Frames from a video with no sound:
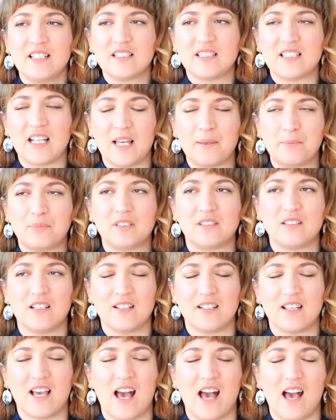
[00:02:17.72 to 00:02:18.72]
tips
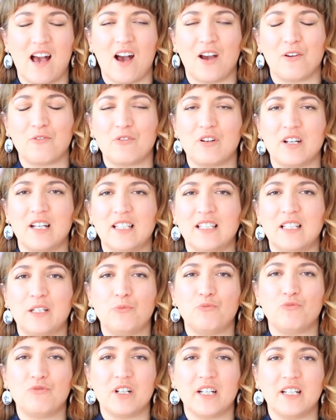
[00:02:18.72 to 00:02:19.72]
that I
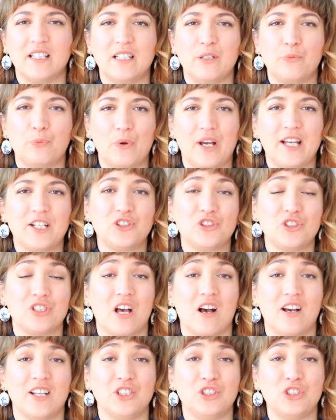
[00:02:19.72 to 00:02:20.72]
really wish
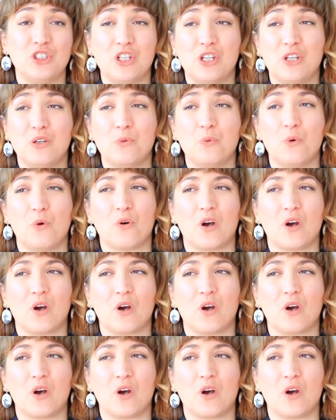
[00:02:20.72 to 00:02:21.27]
that I knew,